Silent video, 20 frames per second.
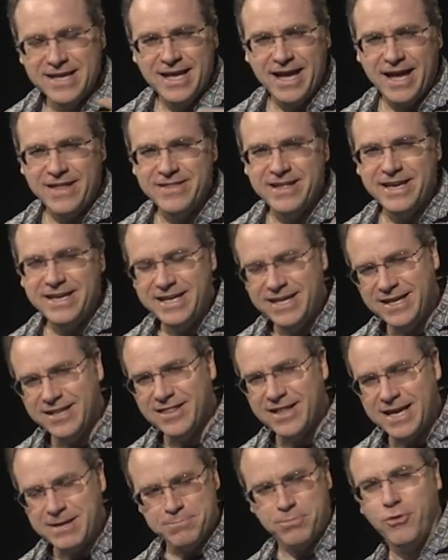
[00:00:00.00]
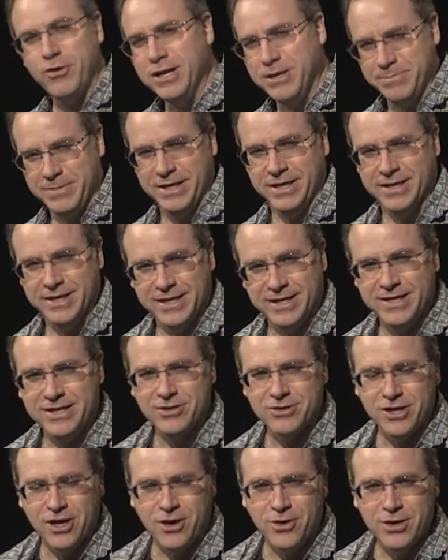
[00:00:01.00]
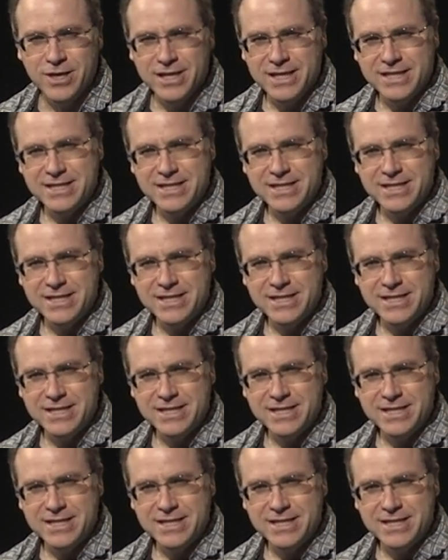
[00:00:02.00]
and then he'll like point at me, and he'll go,